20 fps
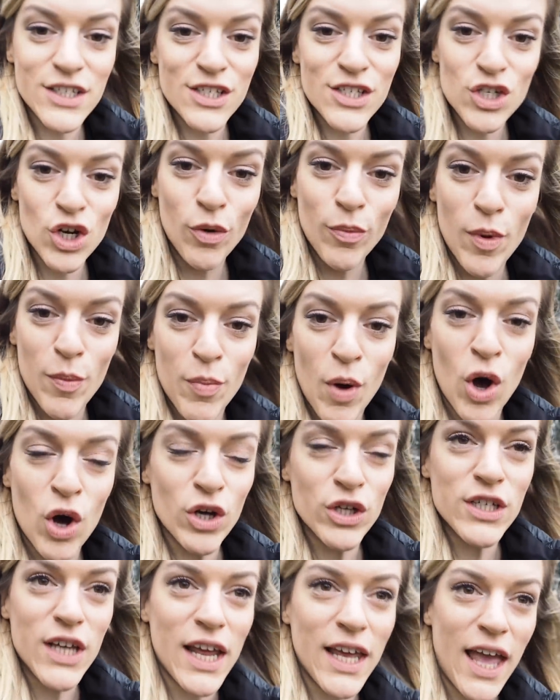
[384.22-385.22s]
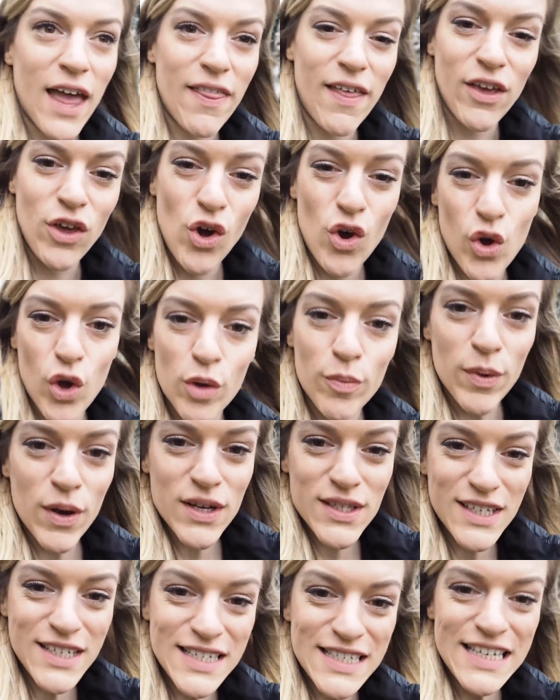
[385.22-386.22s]
Stop at Pod and get that yogurt
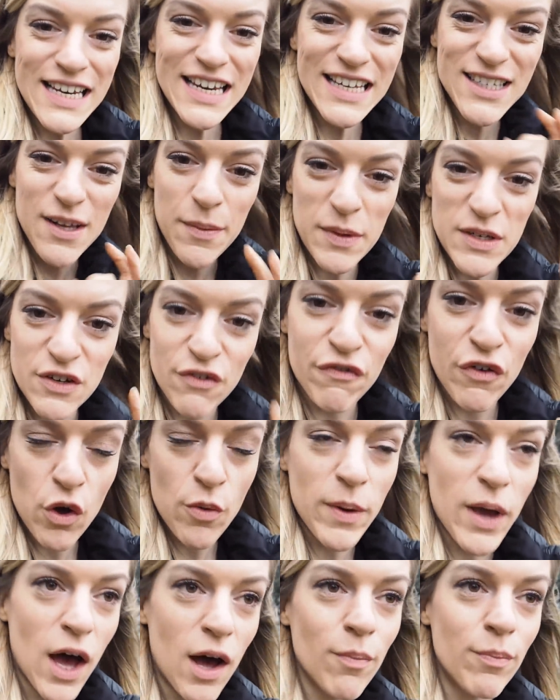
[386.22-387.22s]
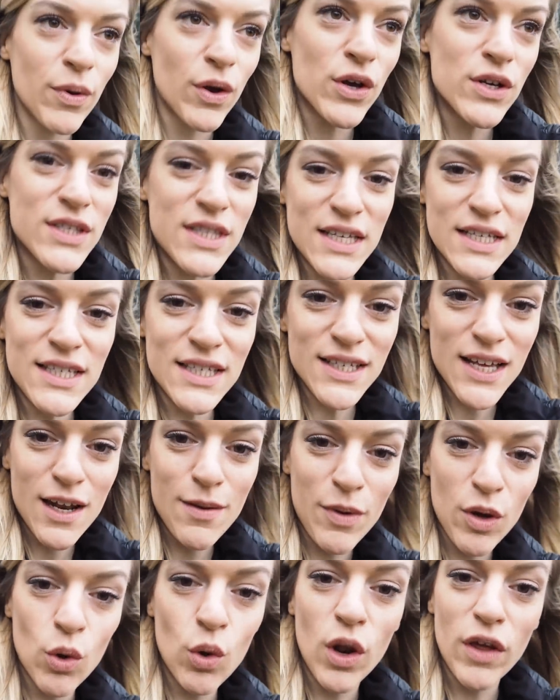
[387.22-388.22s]
because I just needed something to fill me up, because this is going
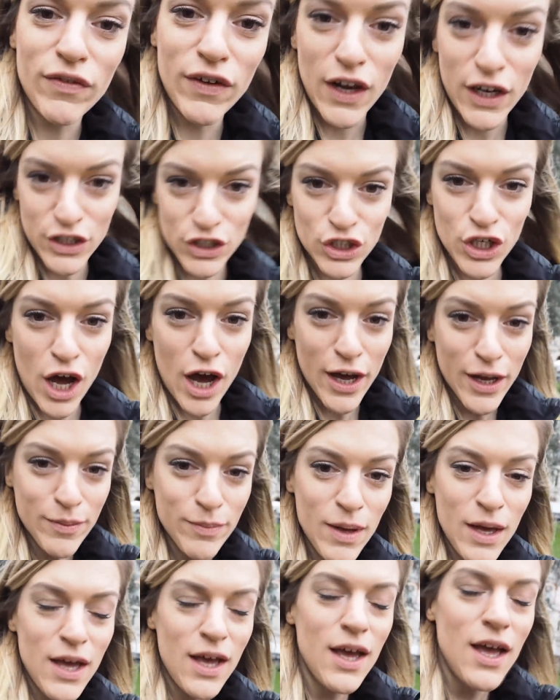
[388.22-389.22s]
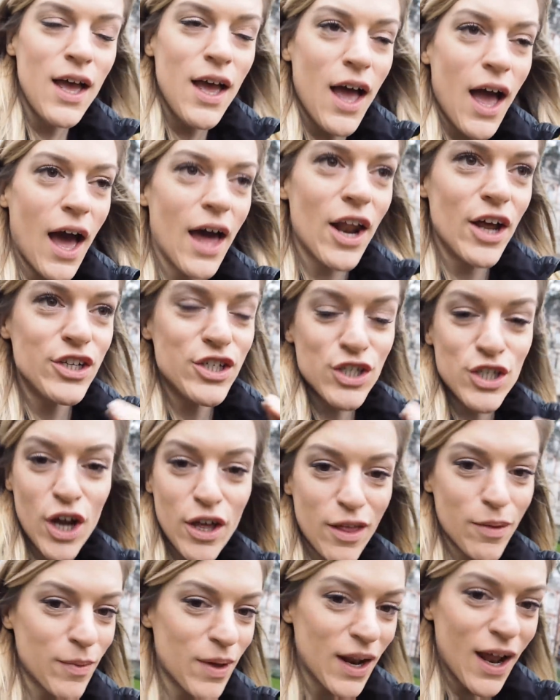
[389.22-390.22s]
to be all over lunchtime and I just
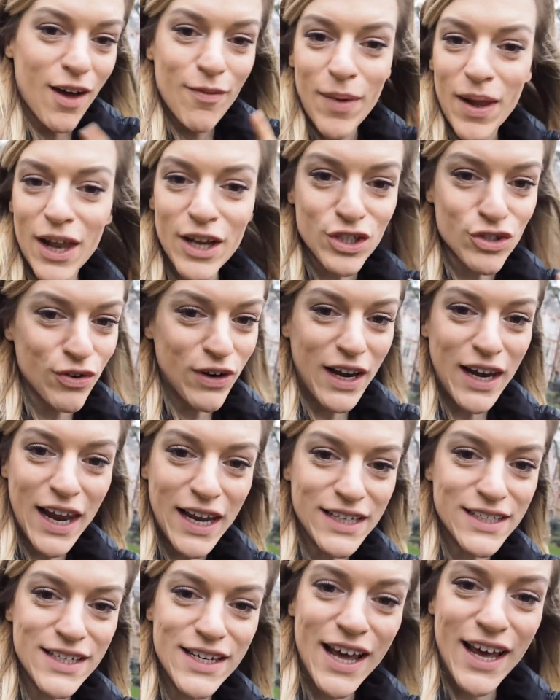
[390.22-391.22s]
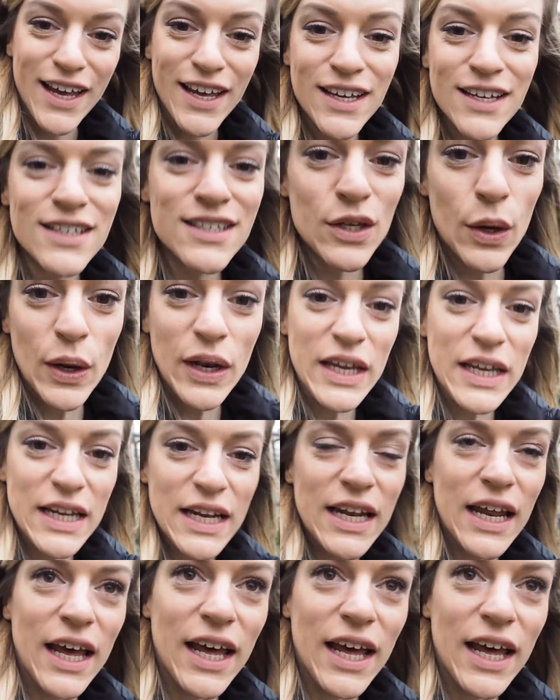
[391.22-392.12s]
know that I'm going to have my lunch really late today, so I needed